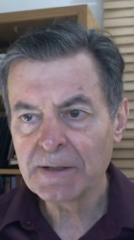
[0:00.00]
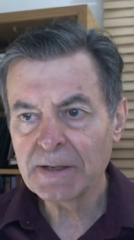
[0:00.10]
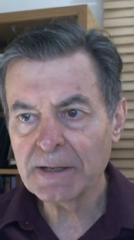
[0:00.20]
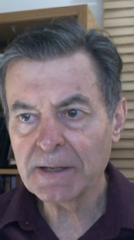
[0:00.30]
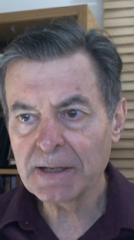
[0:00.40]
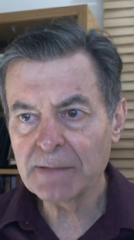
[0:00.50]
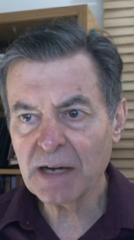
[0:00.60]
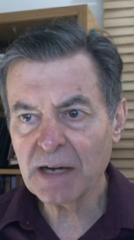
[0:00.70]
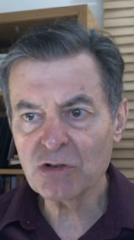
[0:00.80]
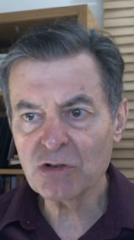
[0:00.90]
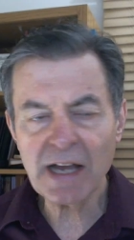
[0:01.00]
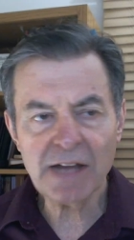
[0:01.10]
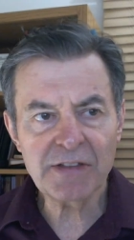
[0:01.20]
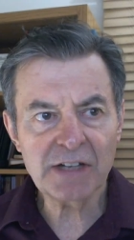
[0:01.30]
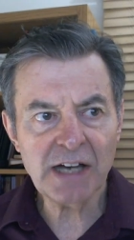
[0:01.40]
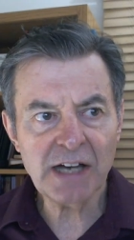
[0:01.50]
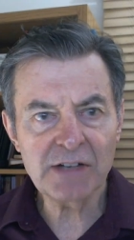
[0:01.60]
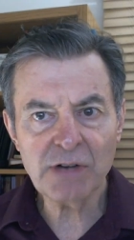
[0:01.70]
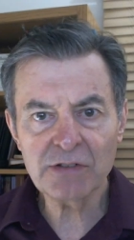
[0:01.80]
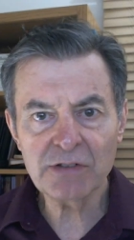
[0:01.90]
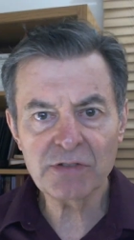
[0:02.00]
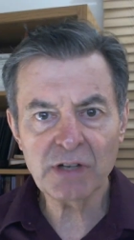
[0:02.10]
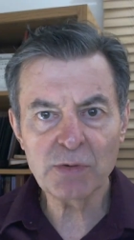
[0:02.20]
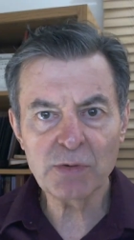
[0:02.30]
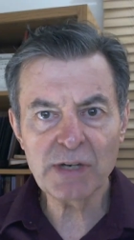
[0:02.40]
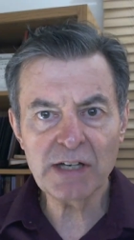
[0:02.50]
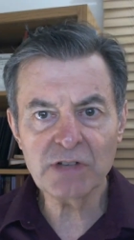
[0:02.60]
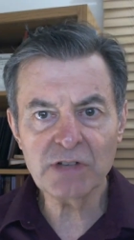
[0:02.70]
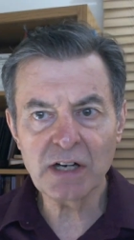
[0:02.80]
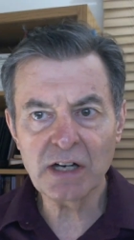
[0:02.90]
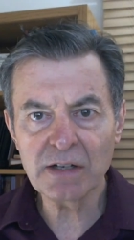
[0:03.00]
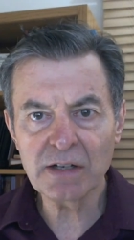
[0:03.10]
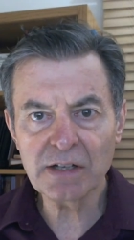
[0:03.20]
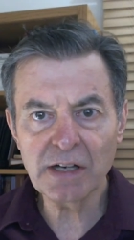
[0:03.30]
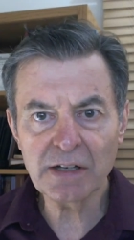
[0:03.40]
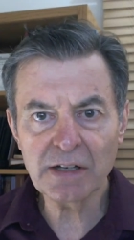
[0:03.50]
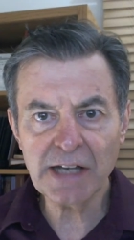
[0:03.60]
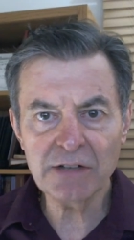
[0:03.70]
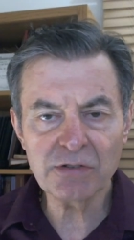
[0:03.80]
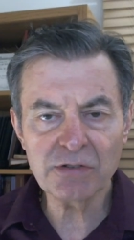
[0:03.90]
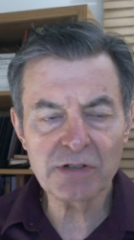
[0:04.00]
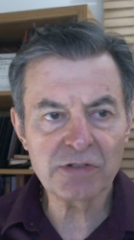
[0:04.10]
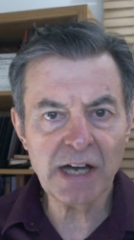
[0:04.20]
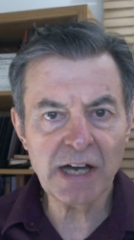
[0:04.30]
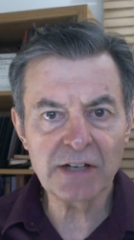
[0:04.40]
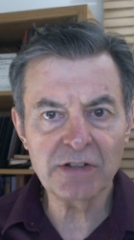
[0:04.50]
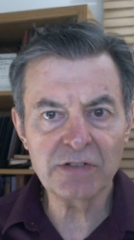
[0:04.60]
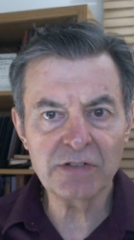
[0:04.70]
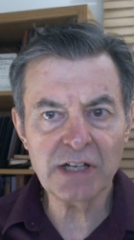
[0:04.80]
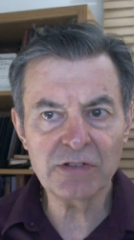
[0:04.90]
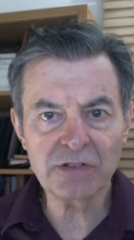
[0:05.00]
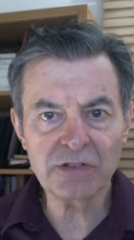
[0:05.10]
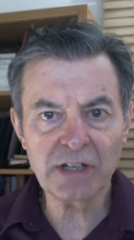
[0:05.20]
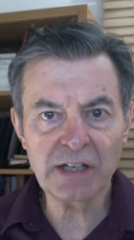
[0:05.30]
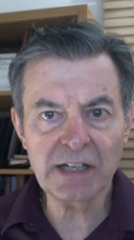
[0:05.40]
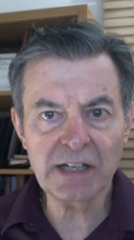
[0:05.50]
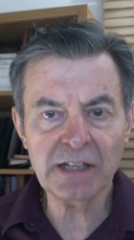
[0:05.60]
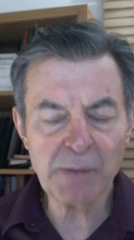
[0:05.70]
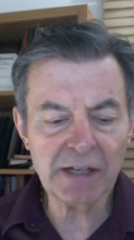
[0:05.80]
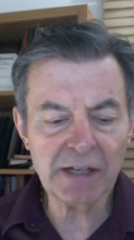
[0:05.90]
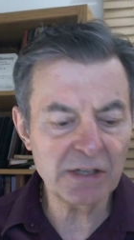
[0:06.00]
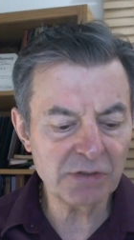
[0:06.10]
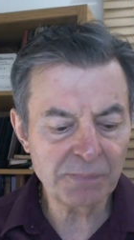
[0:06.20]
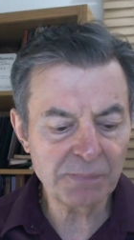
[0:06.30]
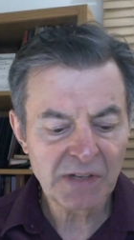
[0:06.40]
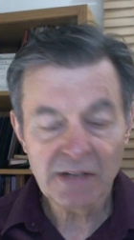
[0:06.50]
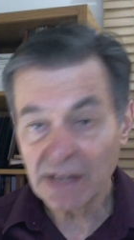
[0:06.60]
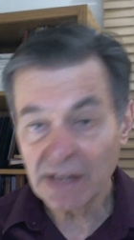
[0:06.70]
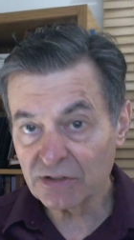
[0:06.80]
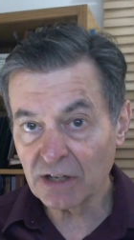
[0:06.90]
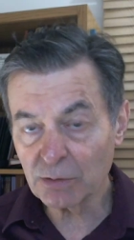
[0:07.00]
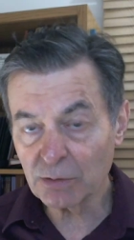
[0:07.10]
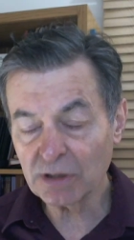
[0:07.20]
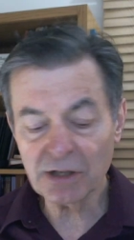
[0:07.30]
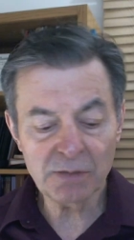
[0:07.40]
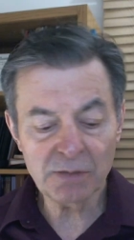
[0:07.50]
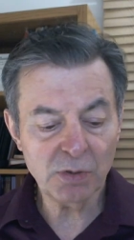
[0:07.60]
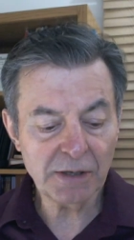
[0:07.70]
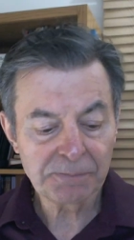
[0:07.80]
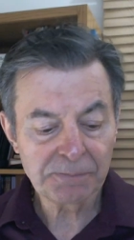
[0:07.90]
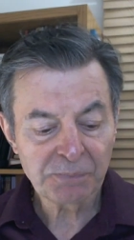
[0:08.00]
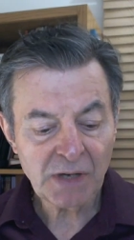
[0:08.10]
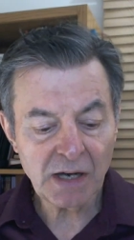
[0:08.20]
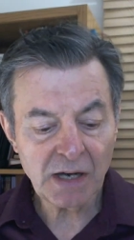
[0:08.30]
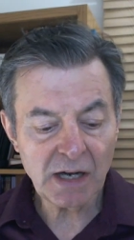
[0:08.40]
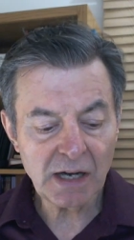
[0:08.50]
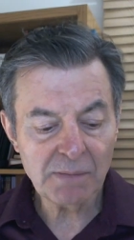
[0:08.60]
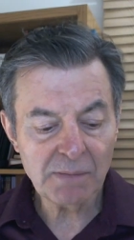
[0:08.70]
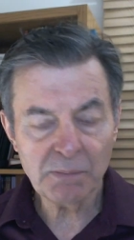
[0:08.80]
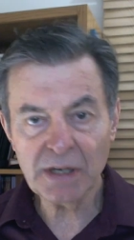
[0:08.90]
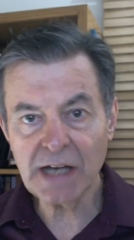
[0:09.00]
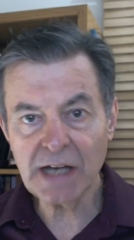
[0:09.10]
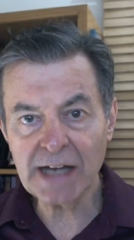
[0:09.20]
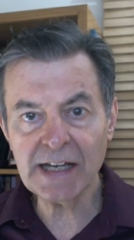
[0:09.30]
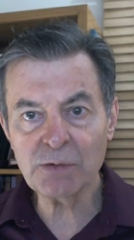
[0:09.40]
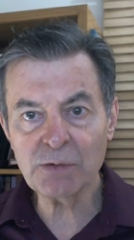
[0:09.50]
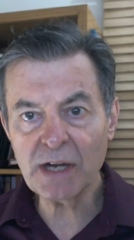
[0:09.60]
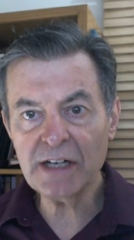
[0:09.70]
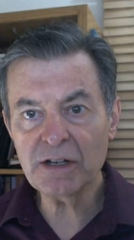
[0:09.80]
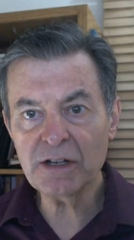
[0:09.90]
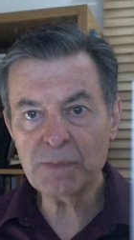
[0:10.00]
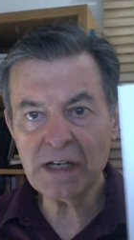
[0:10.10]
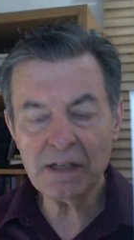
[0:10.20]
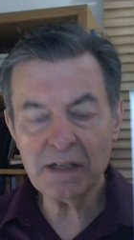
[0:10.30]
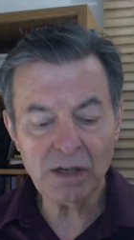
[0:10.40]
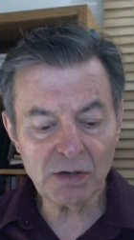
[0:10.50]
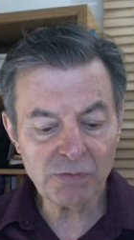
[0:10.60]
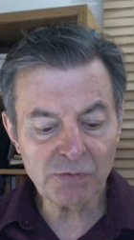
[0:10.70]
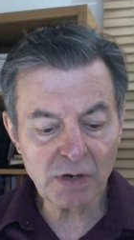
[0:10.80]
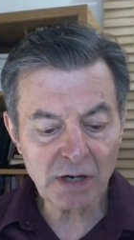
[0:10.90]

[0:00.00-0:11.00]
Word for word: I think it's Andreas Moritz, Cancer is Not a Disease, It's a Healing Mechanism. That's another really good book. But I get right into the meat of,